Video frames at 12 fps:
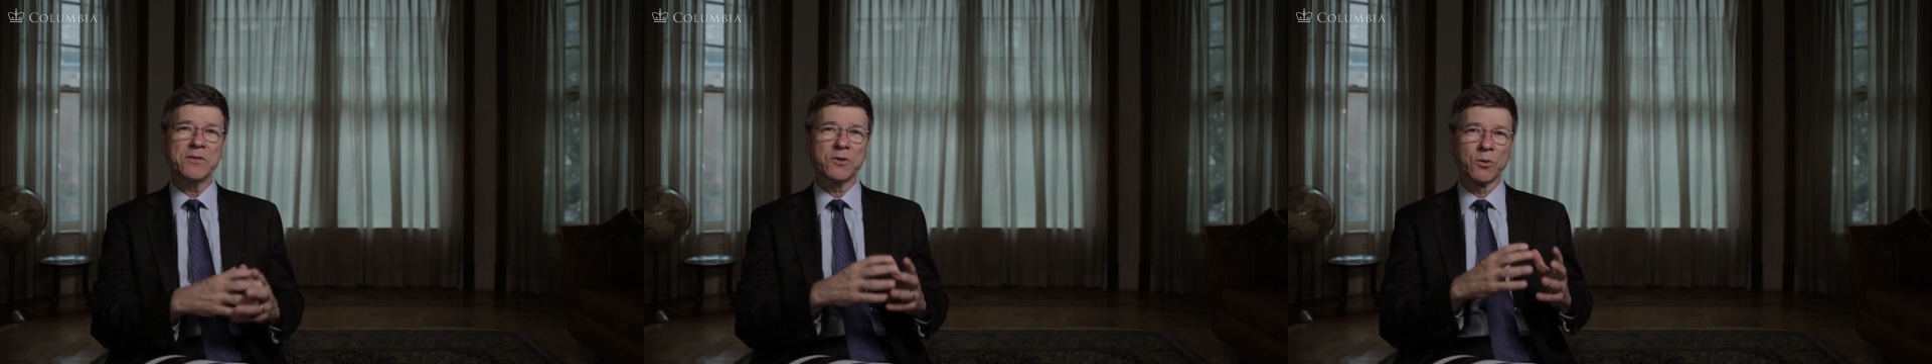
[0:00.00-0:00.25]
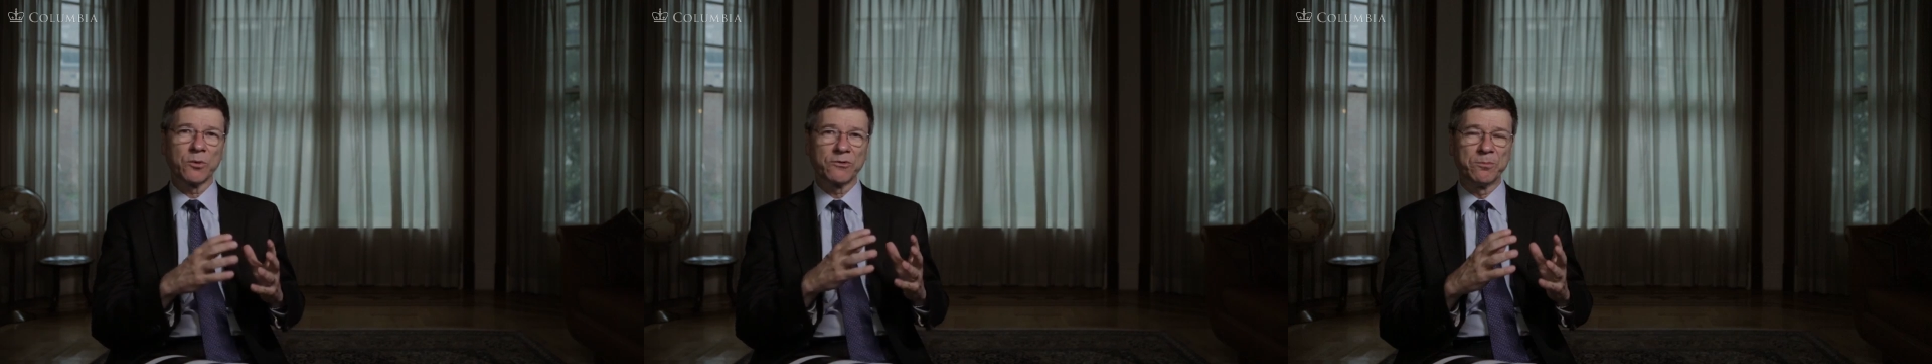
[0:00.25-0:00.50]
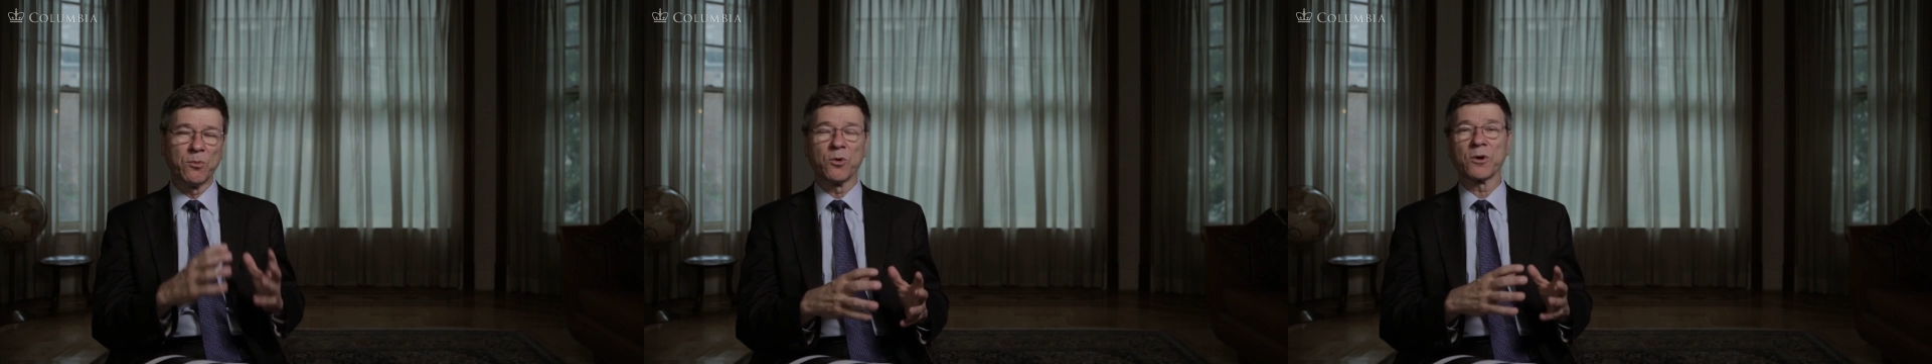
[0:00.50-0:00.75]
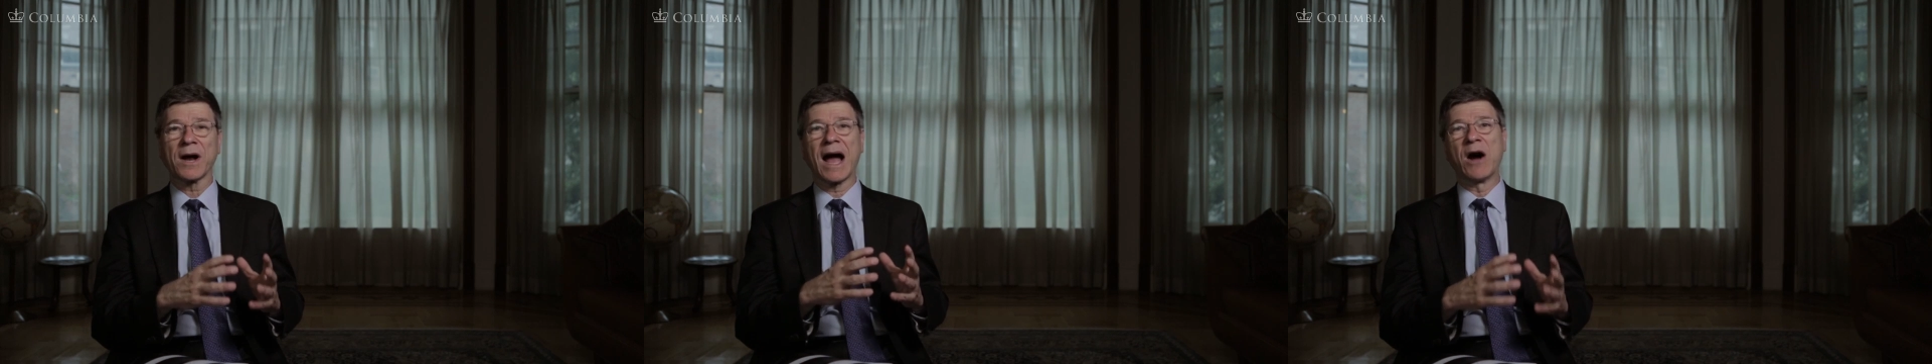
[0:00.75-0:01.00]
There was
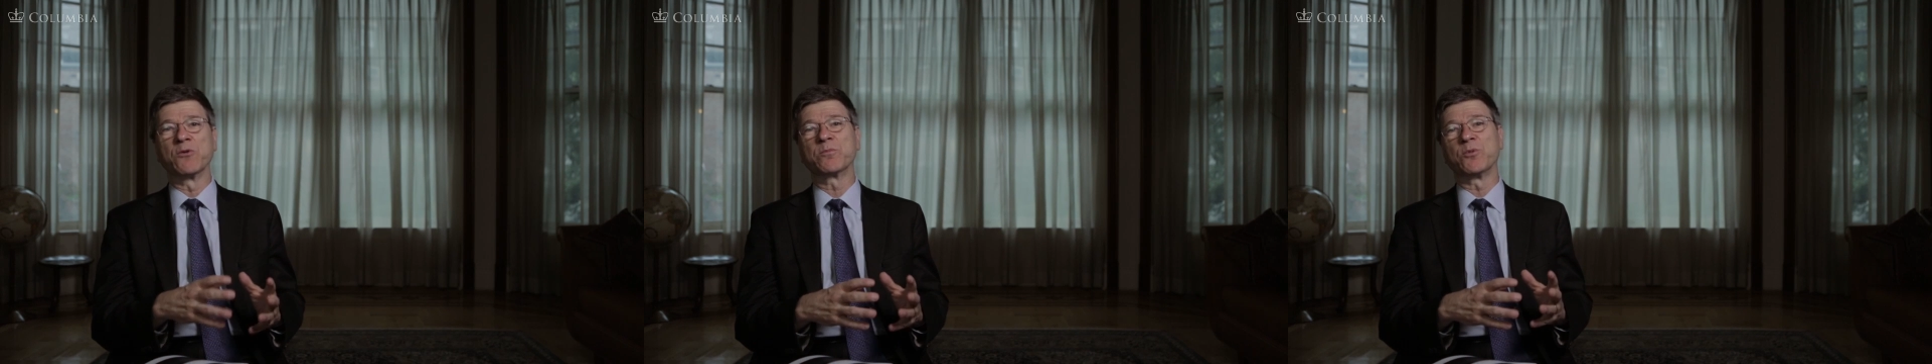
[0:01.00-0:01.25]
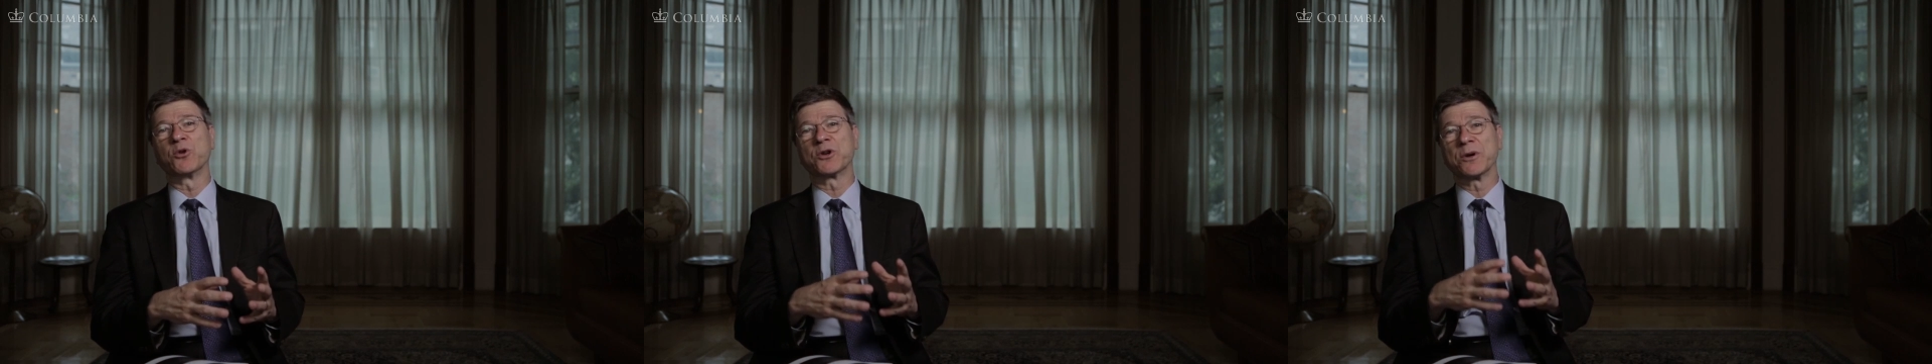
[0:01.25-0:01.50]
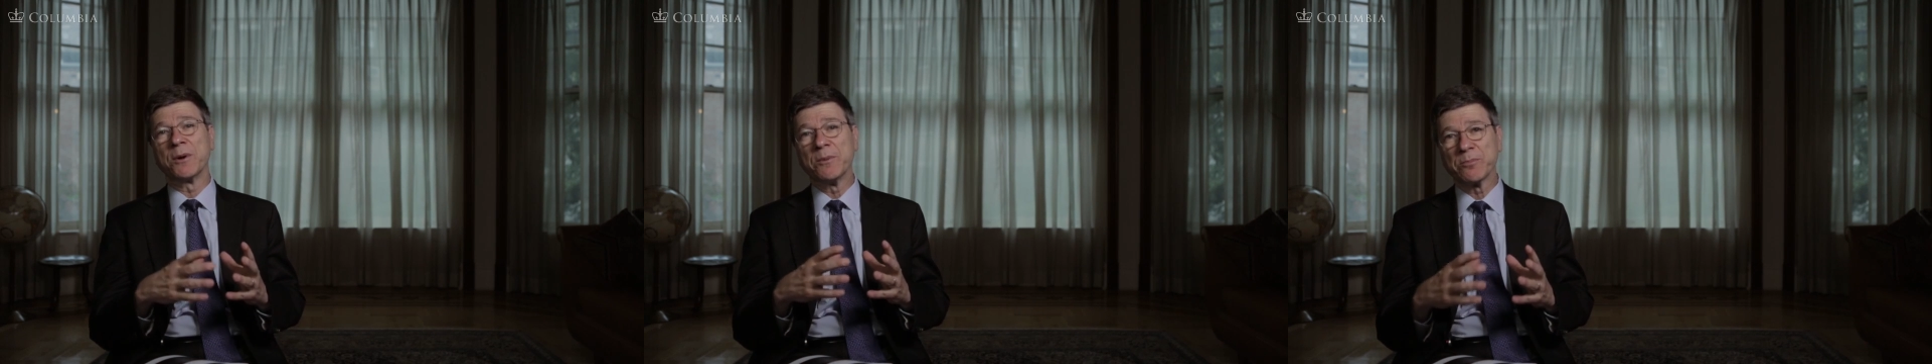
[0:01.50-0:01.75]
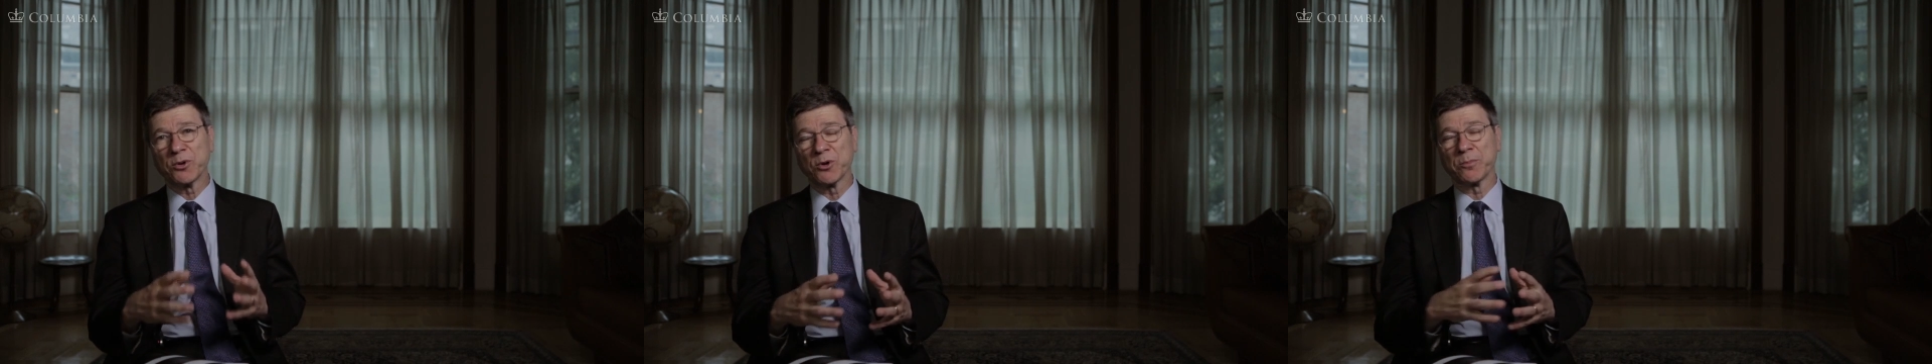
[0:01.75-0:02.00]
more output
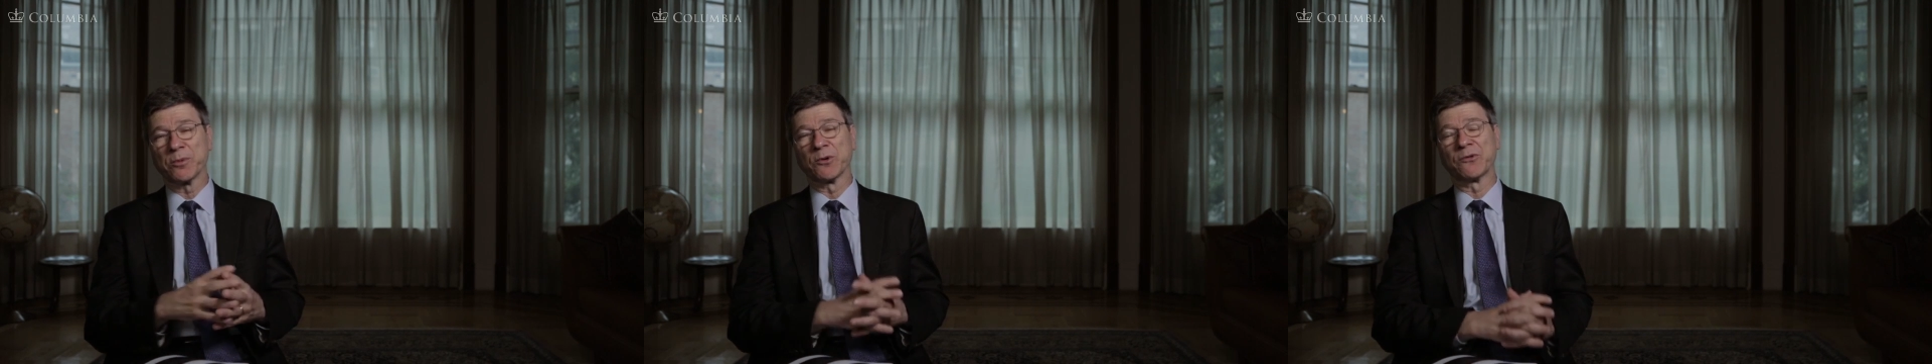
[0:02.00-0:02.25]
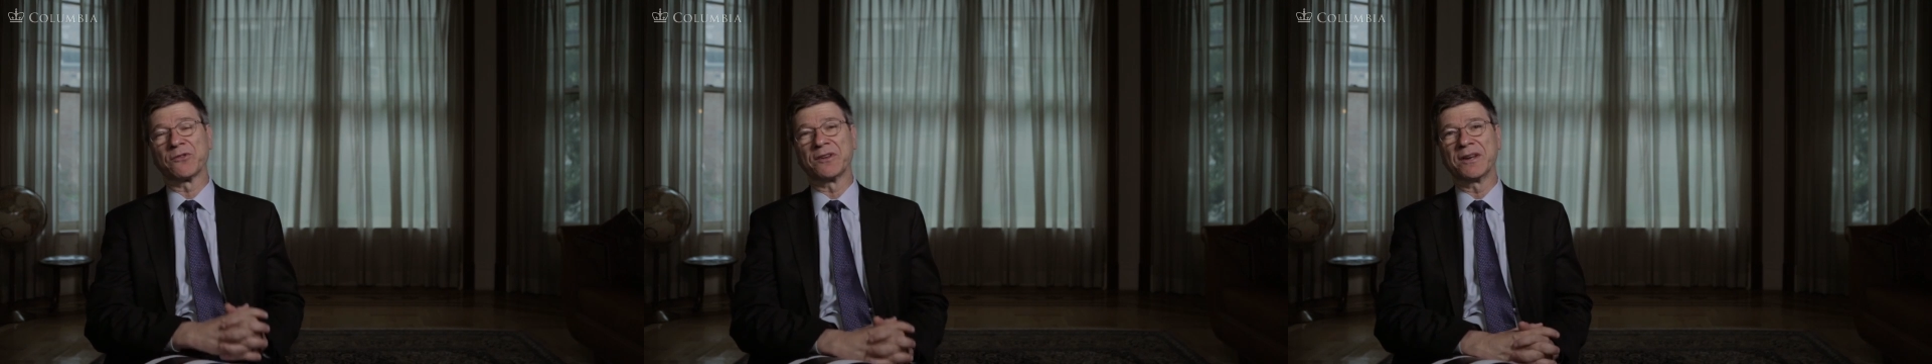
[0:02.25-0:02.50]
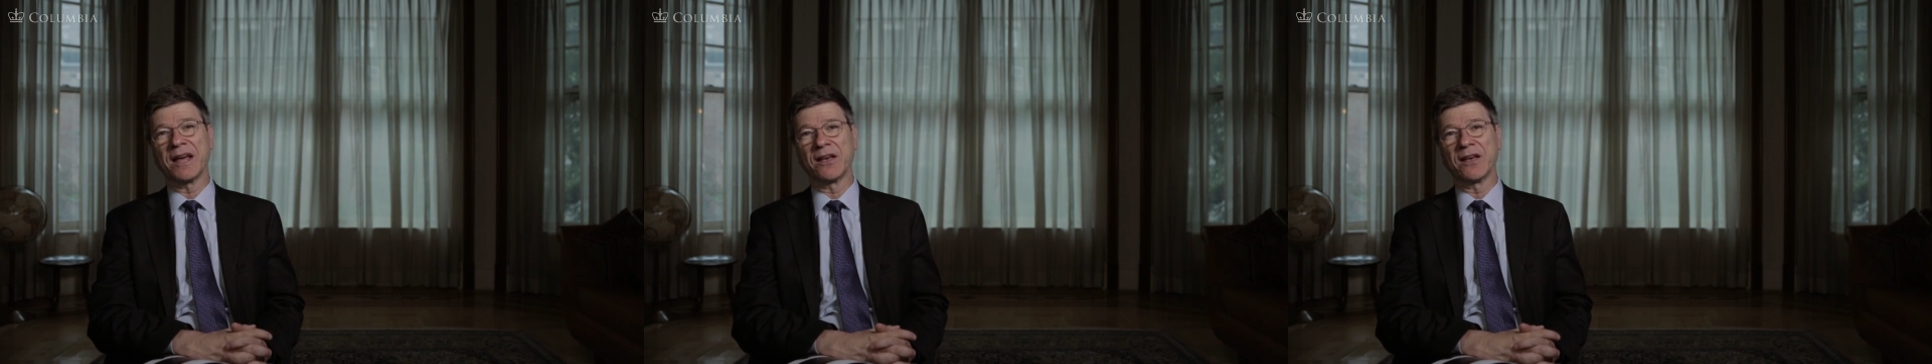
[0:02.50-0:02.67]
per person